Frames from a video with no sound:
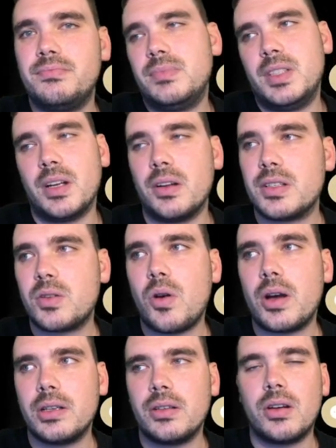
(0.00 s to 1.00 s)
you know, it's
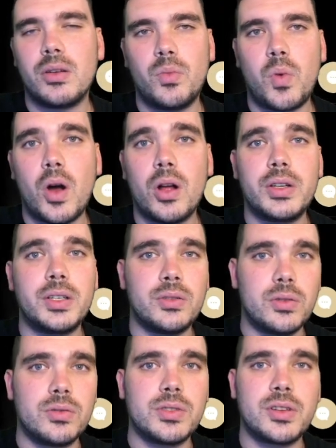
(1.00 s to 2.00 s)
quite a lot while you're
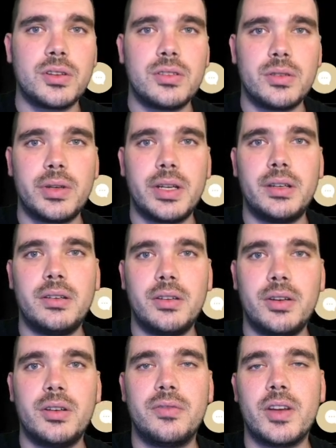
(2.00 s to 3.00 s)
also doing
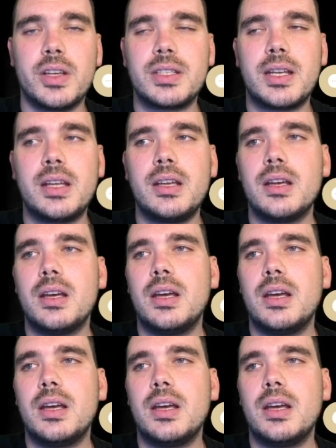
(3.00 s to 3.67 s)
university.